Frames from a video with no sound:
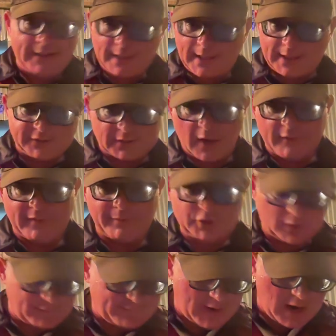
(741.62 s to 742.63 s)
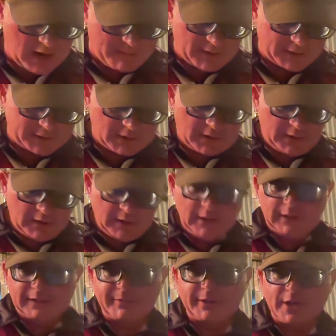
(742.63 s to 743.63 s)
a self-image environment.
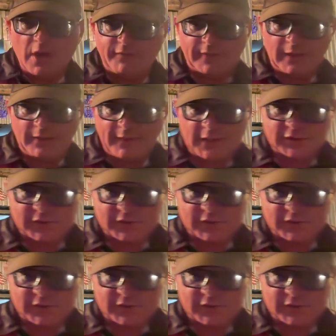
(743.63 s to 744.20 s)
Let me know if any of these